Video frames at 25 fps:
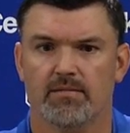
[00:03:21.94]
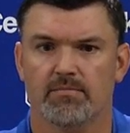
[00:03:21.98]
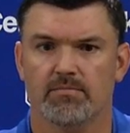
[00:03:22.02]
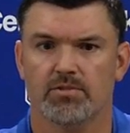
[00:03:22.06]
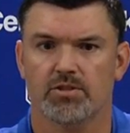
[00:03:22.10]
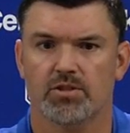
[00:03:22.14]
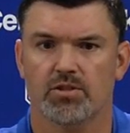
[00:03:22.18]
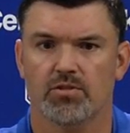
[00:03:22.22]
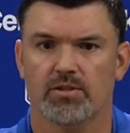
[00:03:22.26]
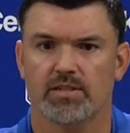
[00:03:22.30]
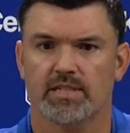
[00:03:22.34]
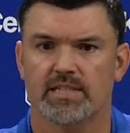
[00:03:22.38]

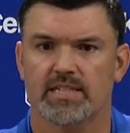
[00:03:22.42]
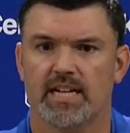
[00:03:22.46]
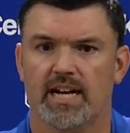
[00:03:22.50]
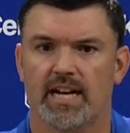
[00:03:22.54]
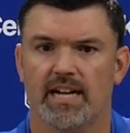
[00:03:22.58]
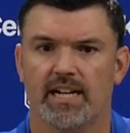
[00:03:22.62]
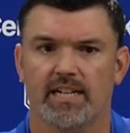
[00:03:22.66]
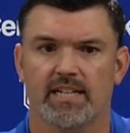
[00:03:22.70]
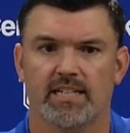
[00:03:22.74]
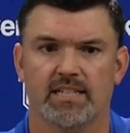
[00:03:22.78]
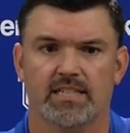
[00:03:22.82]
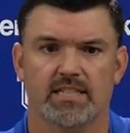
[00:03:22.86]
So
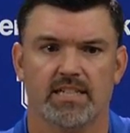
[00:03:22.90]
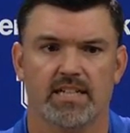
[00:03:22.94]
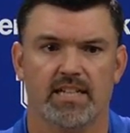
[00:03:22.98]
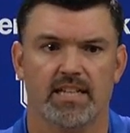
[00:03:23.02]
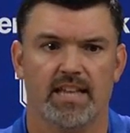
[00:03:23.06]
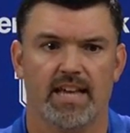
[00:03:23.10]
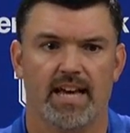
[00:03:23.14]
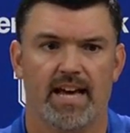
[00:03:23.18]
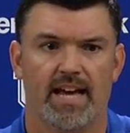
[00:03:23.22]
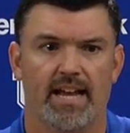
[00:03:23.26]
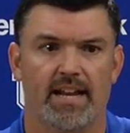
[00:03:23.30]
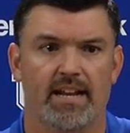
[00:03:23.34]
excited to see
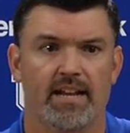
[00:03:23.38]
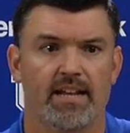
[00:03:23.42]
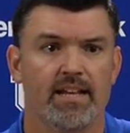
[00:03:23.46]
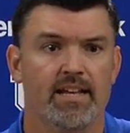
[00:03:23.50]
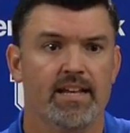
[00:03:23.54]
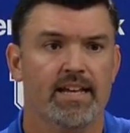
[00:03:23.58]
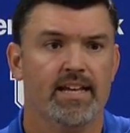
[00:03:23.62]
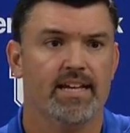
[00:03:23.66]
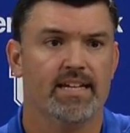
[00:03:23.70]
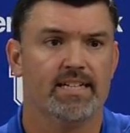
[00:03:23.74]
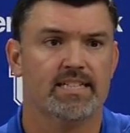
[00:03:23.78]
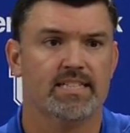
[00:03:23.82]
that.
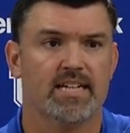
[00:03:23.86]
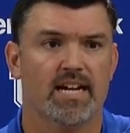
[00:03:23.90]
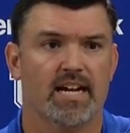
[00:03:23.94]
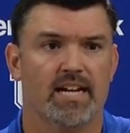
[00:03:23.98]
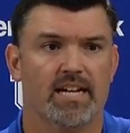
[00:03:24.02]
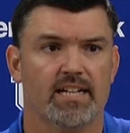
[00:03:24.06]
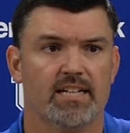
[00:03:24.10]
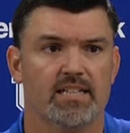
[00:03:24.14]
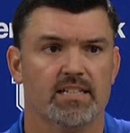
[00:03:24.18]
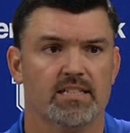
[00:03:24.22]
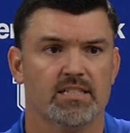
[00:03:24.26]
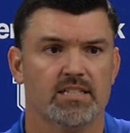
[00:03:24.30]

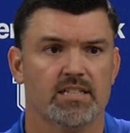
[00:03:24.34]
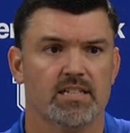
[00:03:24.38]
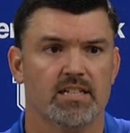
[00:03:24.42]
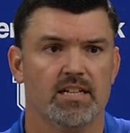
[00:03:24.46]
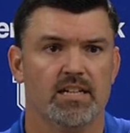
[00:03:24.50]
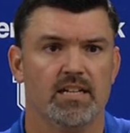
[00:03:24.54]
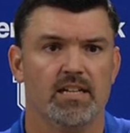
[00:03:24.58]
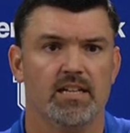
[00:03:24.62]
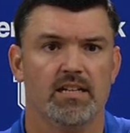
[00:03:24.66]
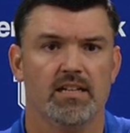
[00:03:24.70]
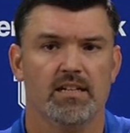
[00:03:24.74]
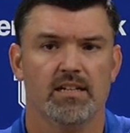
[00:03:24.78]
Excited to
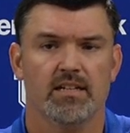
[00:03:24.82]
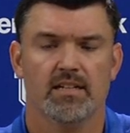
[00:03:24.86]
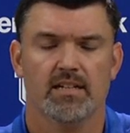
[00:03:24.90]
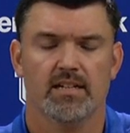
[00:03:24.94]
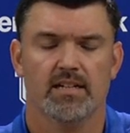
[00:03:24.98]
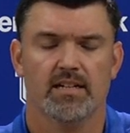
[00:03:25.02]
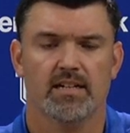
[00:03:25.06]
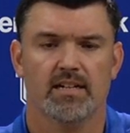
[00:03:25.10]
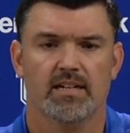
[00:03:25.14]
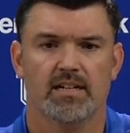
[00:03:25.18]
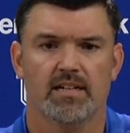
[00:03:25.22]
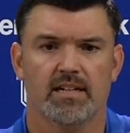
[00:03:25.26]
see
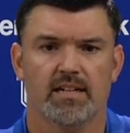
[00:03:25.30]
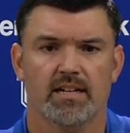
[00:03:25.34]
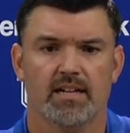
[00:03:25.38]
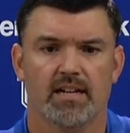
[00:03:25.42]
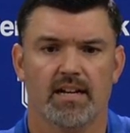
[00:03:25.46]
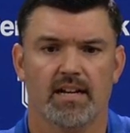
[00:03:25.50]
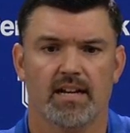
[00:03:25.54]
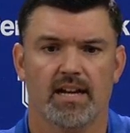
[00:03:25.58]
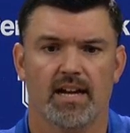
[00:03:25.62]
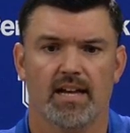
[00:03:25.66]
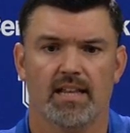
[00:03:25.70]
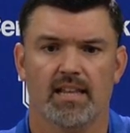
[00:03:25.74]

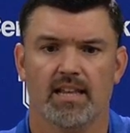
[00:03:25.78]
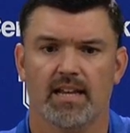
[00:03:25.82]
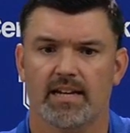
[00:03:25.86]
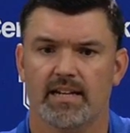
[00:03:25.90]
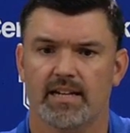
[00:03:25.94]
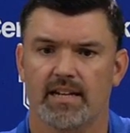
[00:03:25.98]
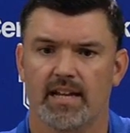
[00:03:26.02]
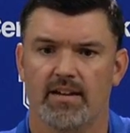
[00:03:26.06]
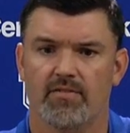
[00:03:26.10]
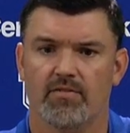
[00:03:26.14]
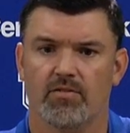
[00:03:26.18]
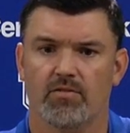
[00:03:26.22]
a guy
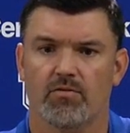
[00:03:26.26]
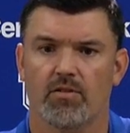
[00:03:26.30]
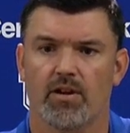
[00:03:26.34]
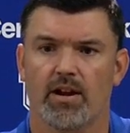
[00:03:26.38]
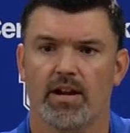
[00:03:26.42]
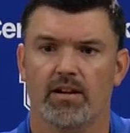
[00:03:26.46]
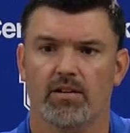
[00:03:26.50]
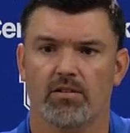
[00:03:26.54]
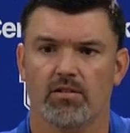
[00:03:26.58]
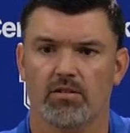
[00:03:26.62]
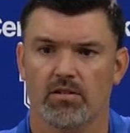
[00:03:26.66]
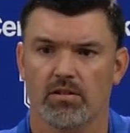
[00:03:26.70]
like Davin
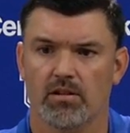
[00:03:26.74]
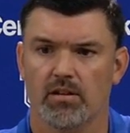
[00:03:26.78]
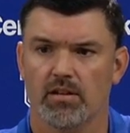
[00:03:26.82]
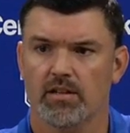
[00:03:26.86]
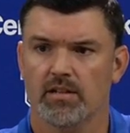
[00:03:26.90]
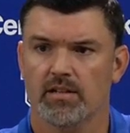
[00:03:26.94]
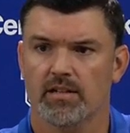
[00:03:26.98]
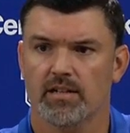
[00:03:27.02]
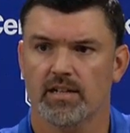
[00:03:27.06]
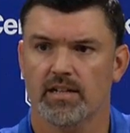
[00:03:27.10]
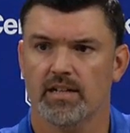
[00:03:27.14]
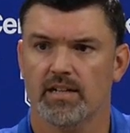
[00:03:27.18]
Rainer
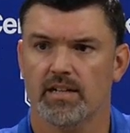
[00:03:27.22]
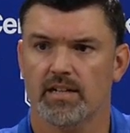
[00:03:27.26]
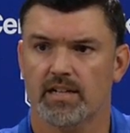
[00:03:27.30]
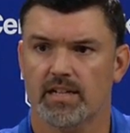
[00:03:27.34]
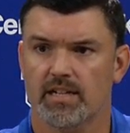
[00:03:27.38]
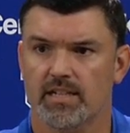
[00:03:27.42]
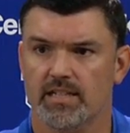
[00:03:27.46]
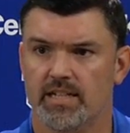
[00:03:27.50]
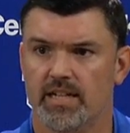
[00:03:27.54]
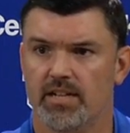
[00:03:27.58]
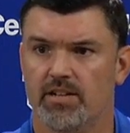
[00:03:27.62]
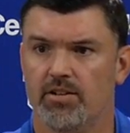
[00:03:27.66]

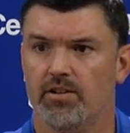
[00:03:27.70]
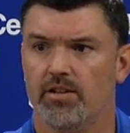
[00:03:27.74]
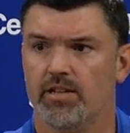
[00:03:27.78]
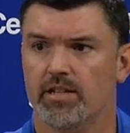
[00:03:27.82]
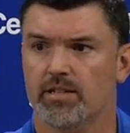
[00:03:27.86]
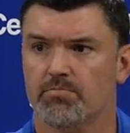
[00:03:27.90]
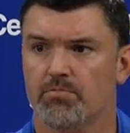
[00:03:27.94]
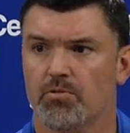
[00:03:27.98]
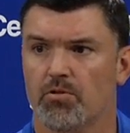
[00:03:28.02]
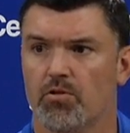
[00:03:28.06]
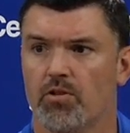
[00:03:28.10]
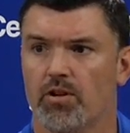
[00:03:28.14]
continue
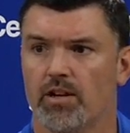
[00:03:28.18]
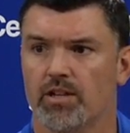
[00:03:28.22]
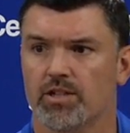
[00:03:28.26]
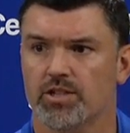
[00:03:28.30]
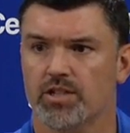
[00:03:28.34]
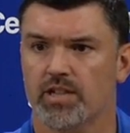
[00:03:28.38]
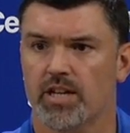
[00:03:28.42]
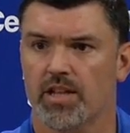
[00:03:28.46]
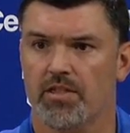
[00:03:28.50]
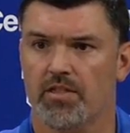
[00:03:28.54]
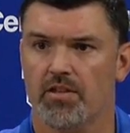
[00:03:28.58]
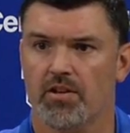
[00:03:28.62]
his
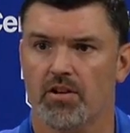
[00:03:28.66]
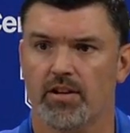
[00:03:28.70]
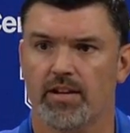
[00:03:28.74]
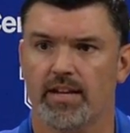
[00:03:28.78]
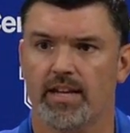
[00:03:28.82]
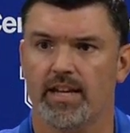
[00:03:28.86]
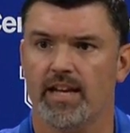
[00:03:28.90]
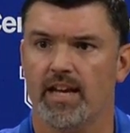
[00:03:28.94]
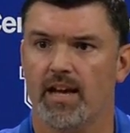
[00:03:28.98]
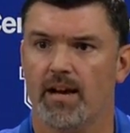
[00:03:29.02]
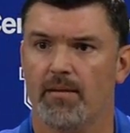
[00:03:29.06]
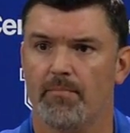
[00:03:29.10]
progression. I thought
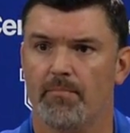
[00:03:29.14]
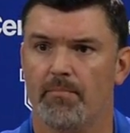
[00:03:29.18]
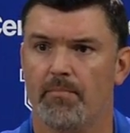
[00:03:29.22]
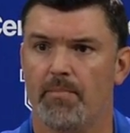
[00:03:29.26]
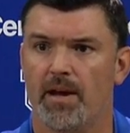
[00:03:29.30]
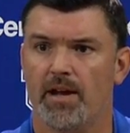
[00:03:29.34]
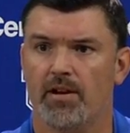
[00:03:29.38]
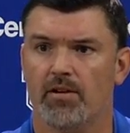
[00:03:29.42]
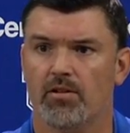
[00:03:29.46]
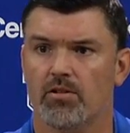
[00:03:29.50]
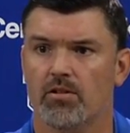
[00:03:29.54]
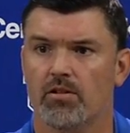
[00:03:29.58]
he got
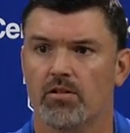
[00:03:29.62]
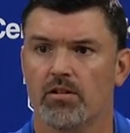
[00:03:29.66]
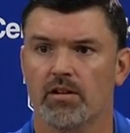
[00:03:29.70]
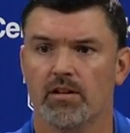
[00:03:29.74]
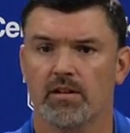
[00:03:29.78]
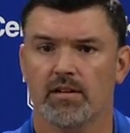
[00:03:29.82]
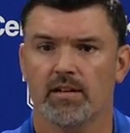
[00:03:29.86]
better